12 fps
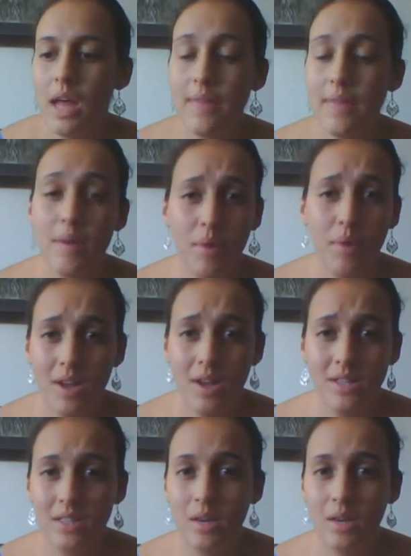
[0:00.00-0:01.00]
at that
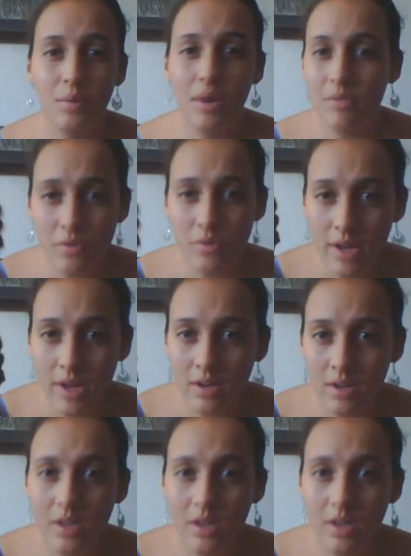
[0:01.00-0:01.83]
price, I would never do that.